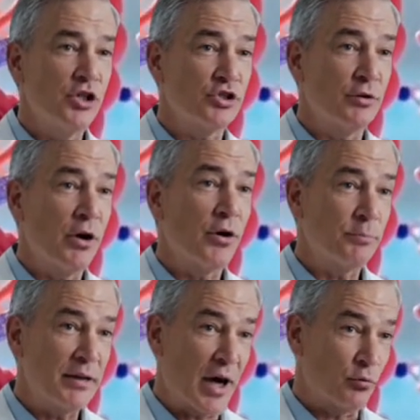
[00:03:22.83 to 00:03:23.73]
When you
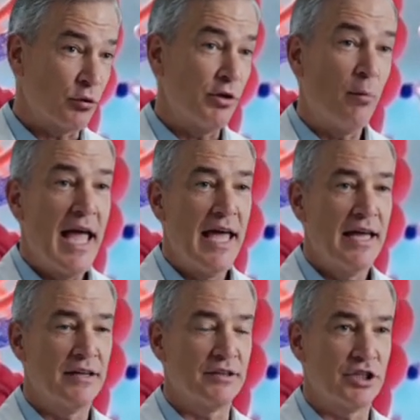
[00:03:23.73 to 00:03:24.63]
remove the obstacles,
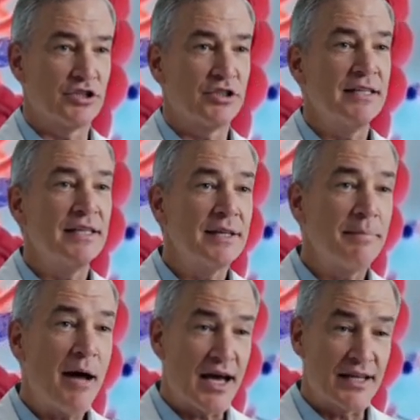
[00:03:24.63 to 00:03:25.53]
your body
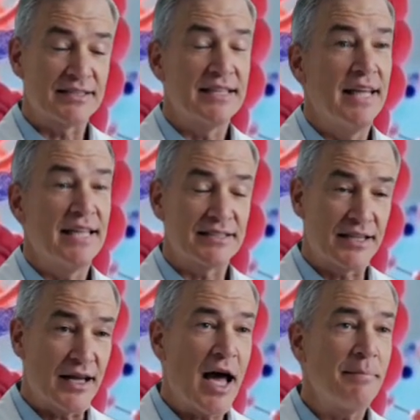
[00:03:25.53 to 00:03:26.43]
doesn't need
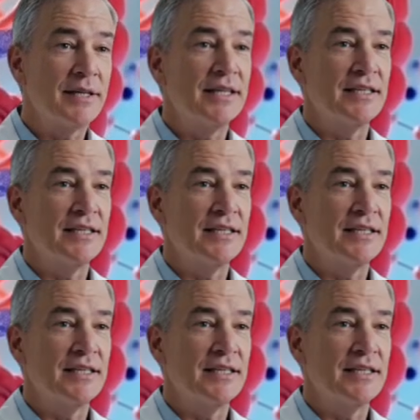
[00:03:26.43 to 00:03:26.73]
convincing.